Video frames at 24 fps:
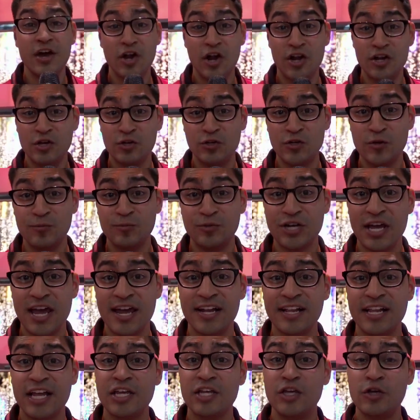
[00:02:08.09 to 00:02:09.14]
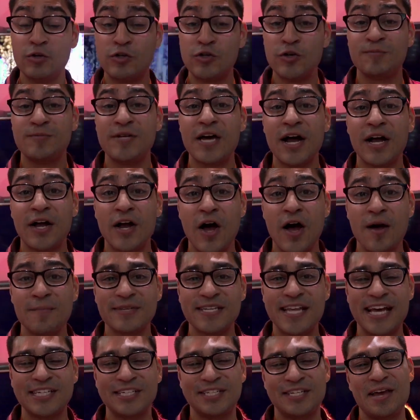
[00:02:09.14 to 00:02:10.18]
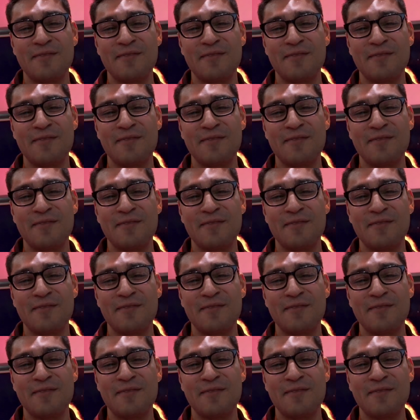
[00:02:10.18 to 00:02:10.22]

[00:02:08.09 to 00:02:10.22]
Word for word: out our YouTube channel at youtube.com/slash